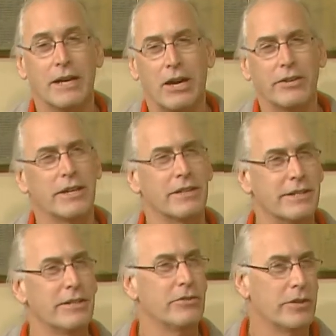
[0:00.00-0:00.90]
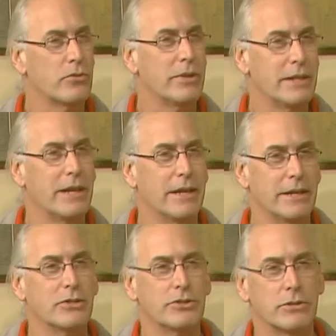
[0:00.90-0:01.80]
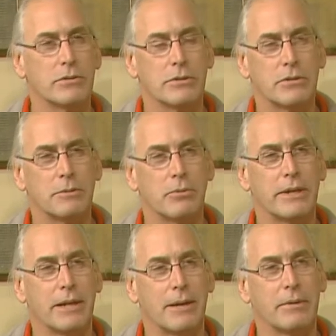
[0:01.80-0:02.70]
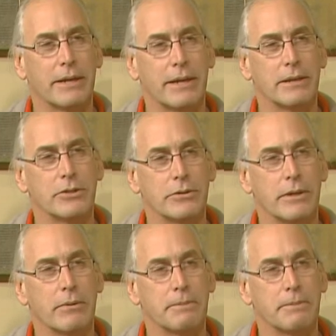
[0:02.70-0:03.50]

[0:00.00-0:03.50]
How do you continue to treat that issue? So it's a pretty complicated issue.